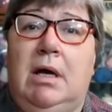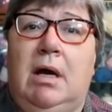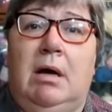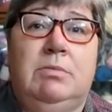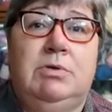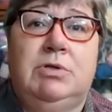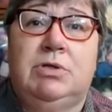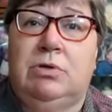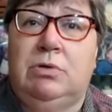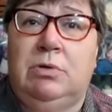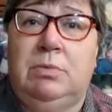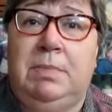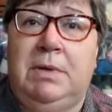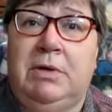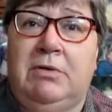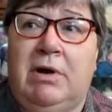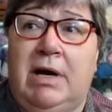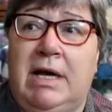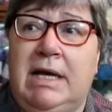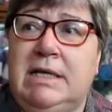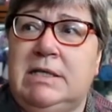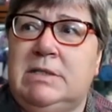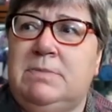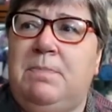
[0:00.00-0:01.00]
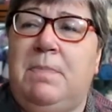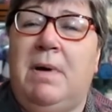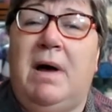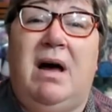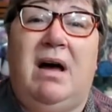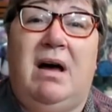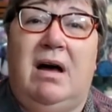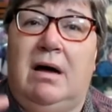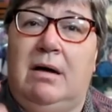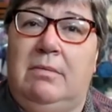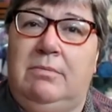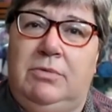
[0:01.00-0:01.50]
I'm sure it would be great.
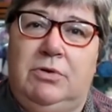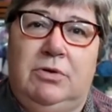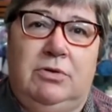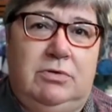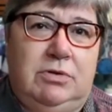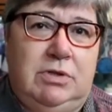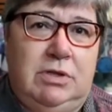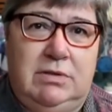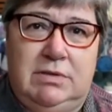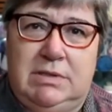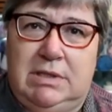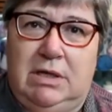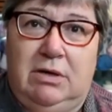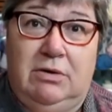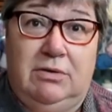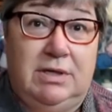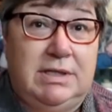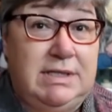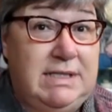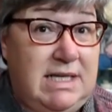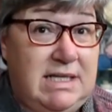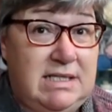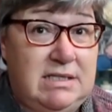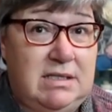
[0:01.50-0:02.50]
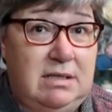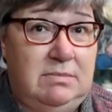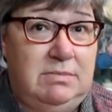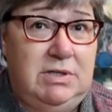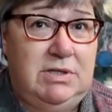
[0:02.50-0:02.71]
But I'm not using it on a desk.